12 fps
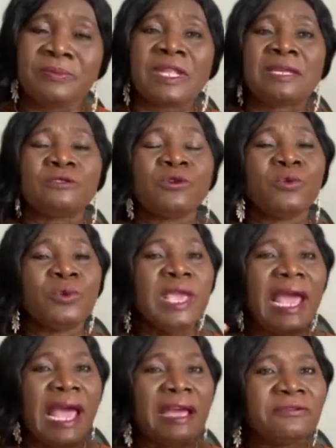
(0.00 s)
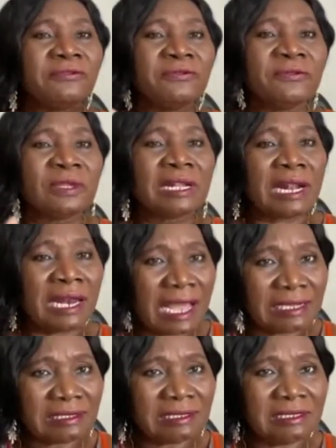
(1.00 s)
So we have
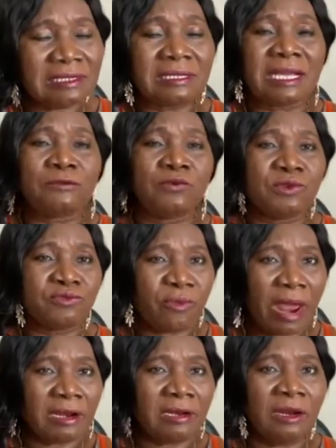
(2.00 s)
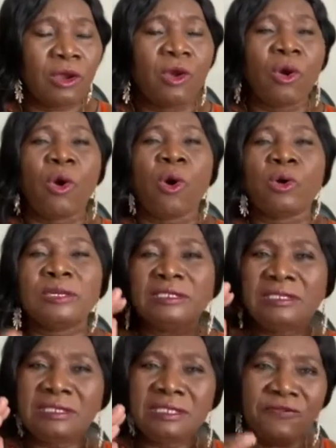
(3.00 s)
classes that we run
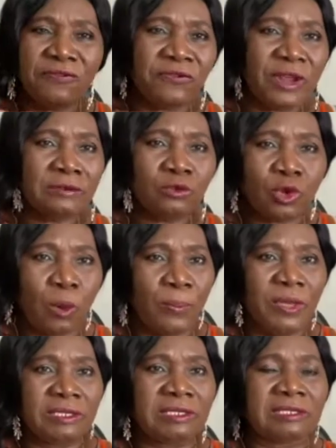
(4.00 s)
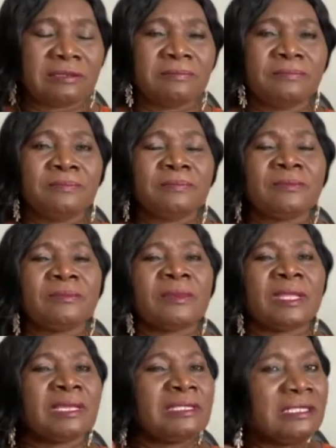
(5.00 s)
on different topics
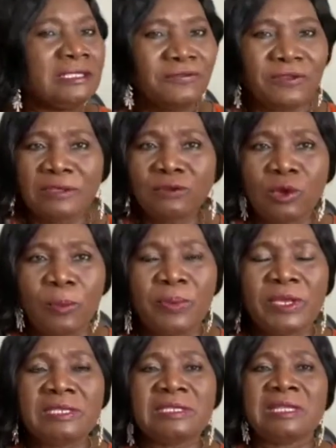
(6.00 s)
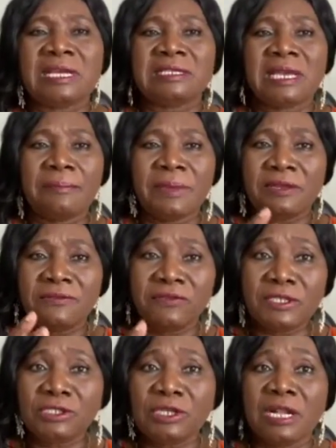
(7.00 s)
that are
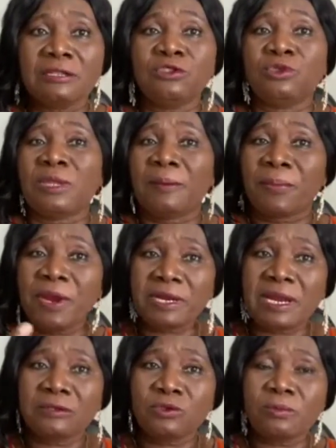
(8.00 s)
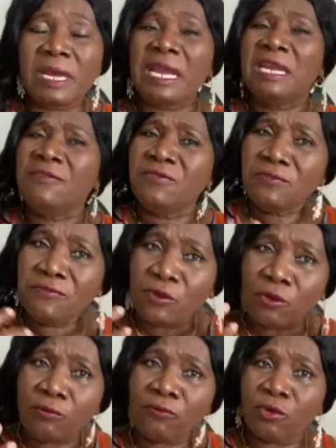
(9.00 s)
beneficial to the pregnant woman, and
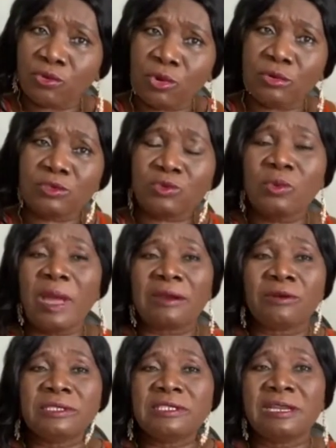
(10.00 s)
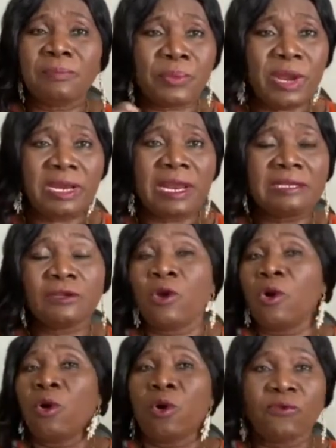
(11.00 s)
even for those who are not yet pregnant,
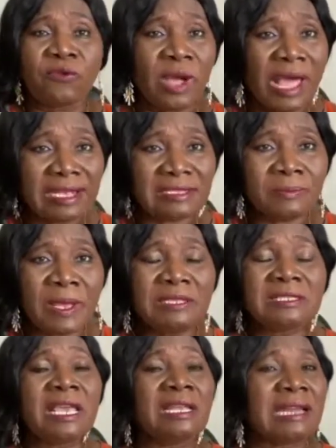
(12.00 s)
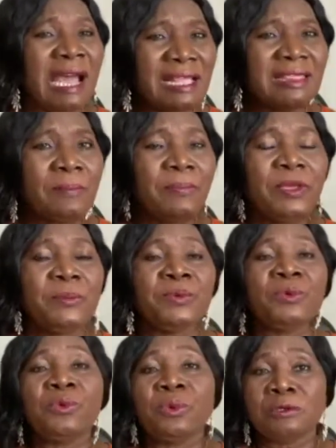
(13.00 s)
or for husbands and other
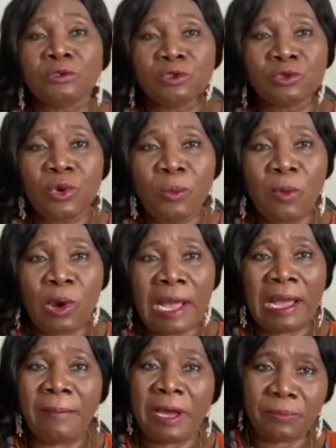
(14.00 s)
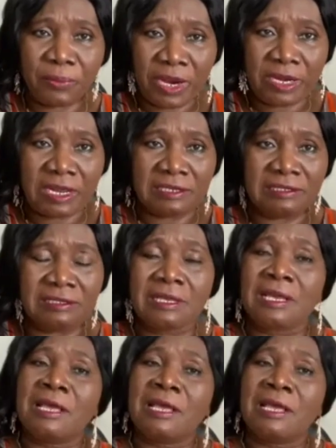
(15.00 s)
people who want to know more about pregnancy.